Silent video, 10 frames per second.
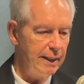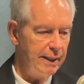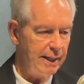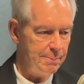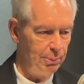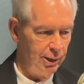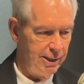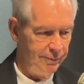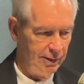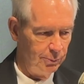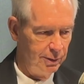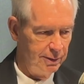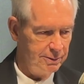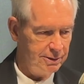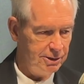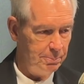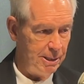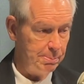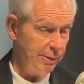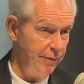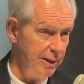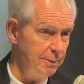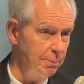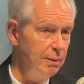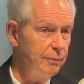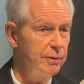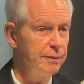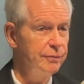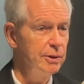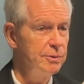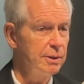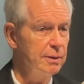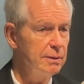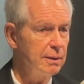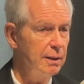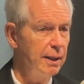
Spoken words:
I believed it could be preventable for the future.